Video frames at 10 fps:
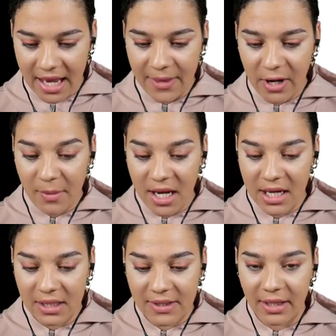And then I'm gonna
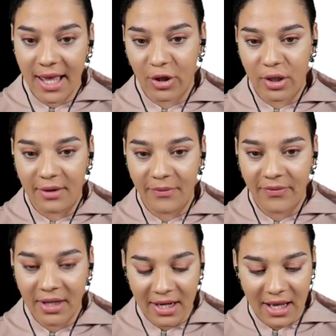hit selection
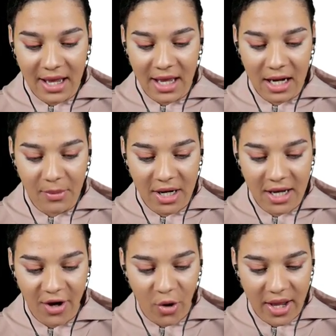uh, and I'm gonna
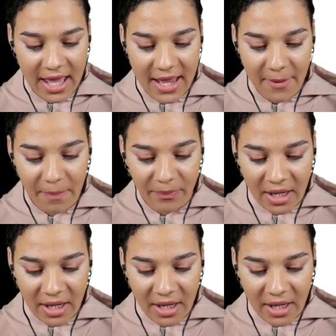hit okay.